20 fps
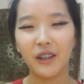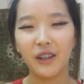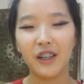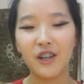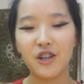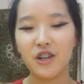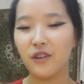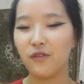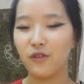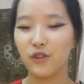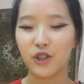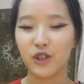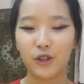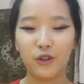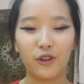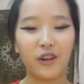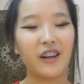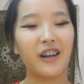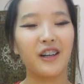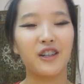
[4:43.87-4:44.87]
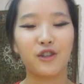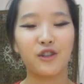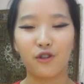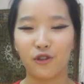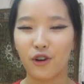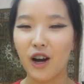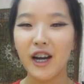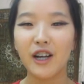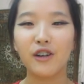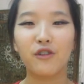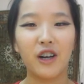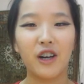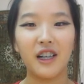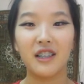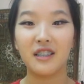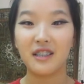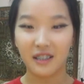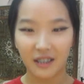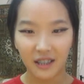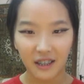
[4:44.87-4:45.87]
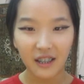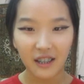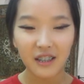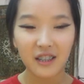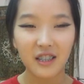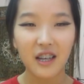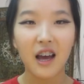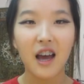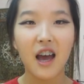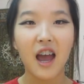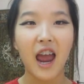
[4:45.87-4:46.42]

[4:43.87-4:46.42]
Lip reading: Alicia, for scoring us great seats.